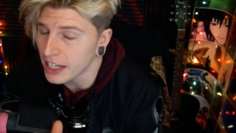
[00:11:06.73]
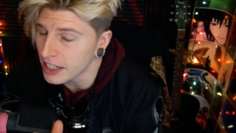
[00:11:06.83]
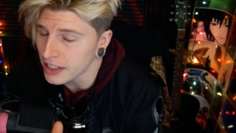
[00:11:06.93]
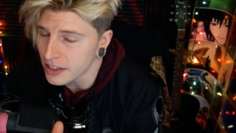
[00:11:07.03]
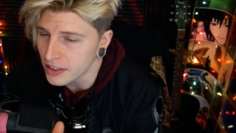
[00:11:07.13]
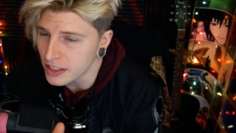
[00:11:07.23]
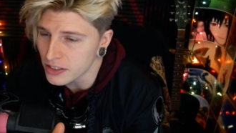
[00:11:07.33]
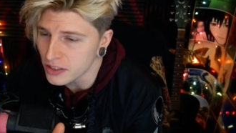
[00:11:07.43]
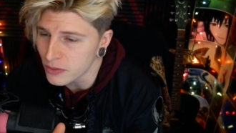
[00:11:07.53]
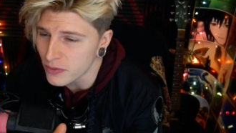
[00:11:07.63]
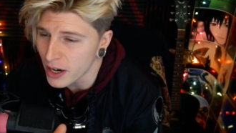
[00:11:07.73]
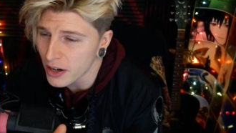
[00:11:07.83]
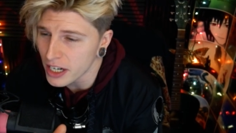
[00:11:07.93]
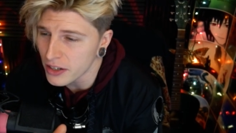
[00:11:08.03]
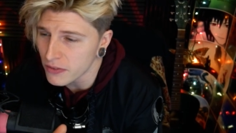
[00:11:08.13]
And this is a
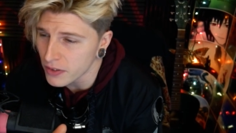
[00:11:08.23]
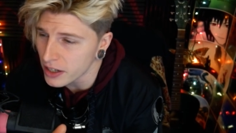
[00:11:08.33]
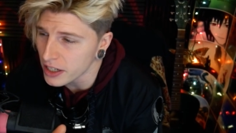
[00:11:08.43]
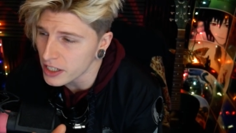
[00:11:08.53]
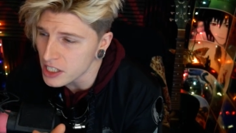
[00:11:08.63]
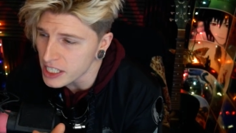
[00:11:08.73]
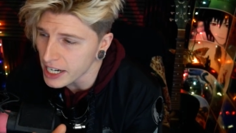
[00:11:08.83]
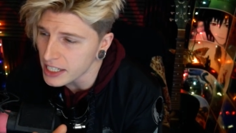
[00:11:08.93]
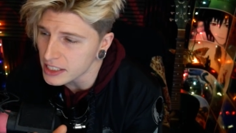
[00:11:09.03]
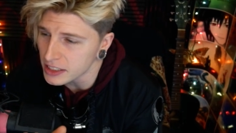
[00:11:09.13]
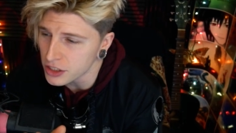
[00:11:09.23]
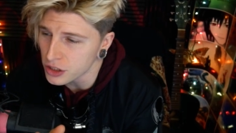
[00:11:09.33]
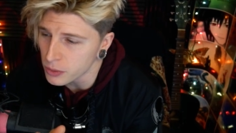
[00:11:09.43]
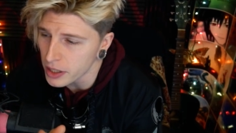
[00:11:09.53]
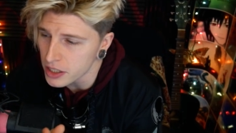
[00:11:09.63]
very, very shady
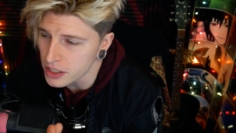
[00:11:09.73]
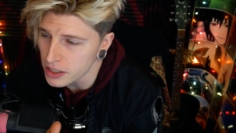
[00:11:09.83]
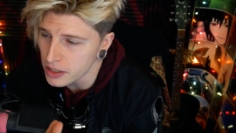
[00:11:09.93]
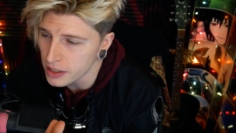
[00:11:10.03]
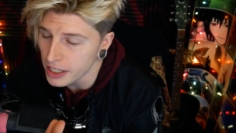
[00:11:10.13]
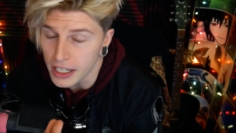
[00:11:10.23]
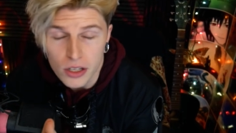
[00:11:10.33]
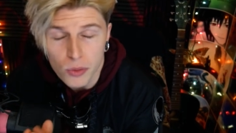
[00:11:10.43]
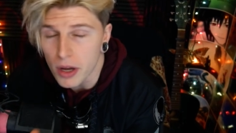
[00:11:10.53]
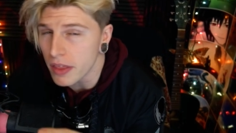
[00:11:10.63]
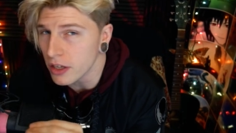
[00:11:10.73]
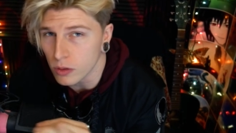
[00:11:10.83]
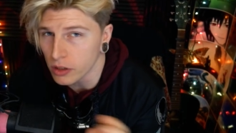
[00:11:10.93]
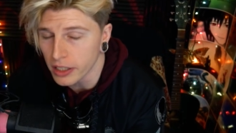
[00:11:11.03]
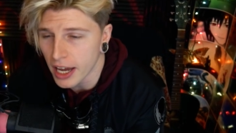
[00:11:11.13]
situation, any way that
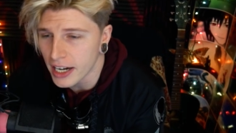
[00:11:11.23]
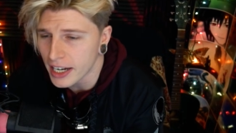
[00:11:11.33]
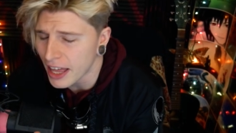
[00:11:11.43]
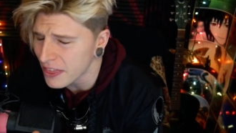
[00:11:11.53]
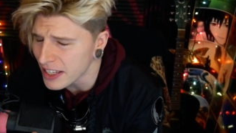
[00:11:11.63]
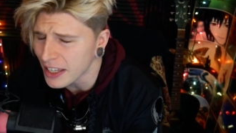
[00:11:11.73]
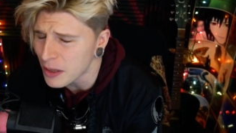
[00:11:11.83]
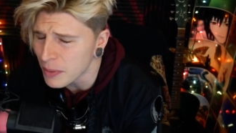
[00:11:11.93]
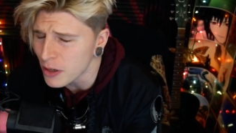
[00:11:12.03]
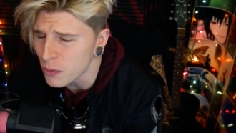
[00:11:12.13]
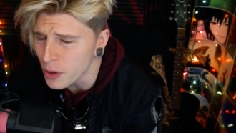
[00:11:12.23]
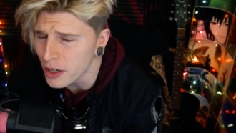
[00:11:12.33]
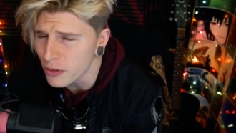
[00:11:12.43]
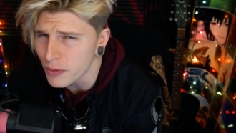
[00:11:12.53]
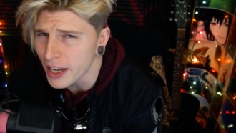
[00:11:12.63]
you look at it. And I think anybody
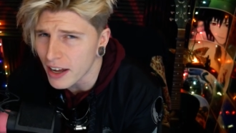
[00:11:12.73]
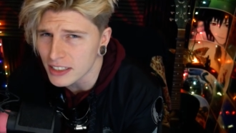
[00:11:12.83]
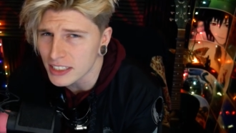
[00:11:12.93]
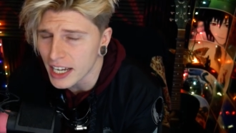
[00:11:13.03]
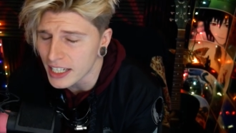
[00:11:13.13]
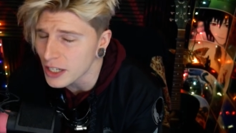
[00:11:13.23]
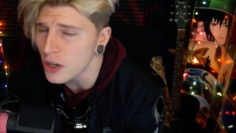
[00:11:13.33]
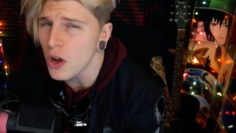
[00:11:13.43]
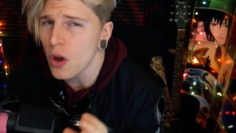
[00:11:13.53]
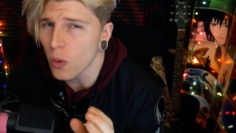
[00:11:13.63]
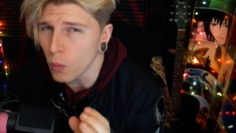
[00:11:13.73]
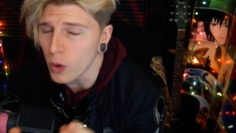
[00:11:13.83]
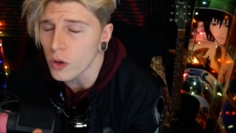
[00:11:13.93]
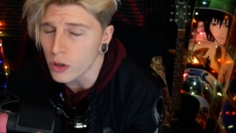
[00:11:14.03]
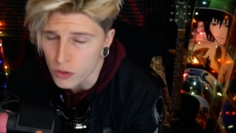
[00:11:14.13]
reading from the outside in
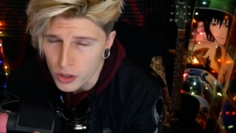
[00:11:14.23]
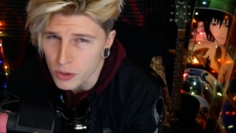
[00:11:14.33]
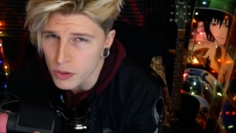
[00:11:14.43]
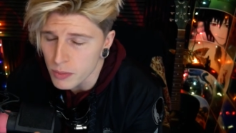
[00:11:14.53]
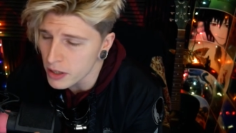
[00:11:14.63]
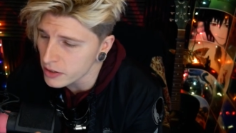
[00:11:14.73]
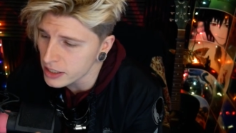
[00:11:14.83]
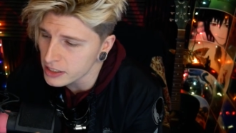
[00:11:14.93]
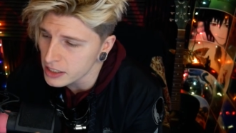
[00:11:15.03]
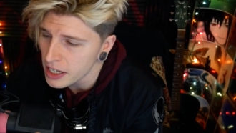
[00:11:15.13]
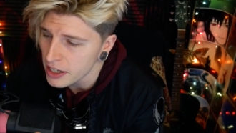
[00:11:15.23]
will agree with me on this.